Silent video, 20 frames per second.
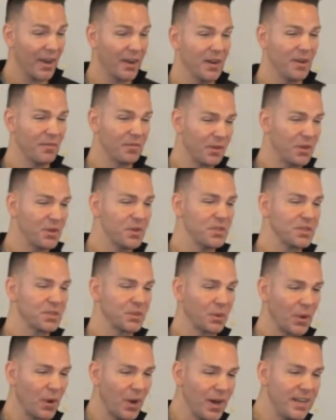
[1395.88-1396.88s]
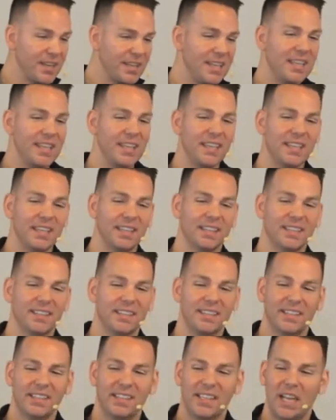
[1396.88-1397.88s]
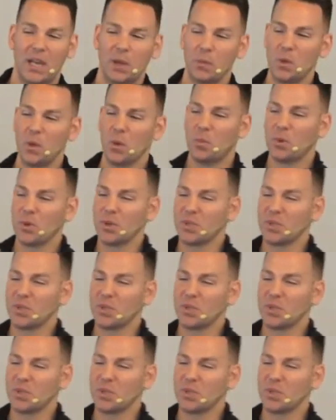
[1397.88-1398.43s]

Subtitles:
of those who are in need, and we will put a